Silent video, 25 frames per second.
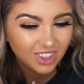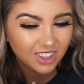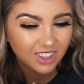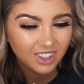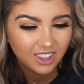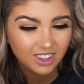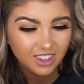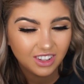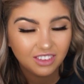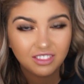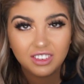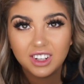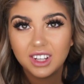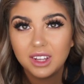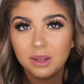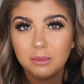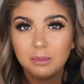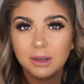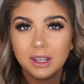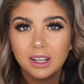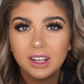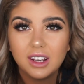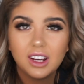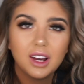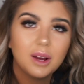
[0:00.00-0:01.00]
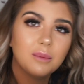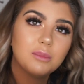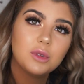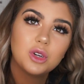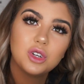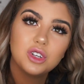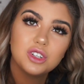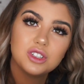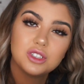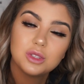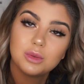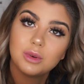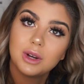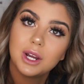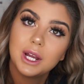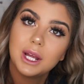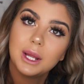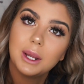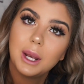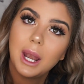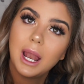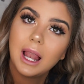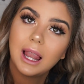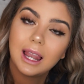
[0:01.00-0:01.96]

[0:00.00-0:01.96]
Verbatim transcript: And they're really big. I'm not used to wearing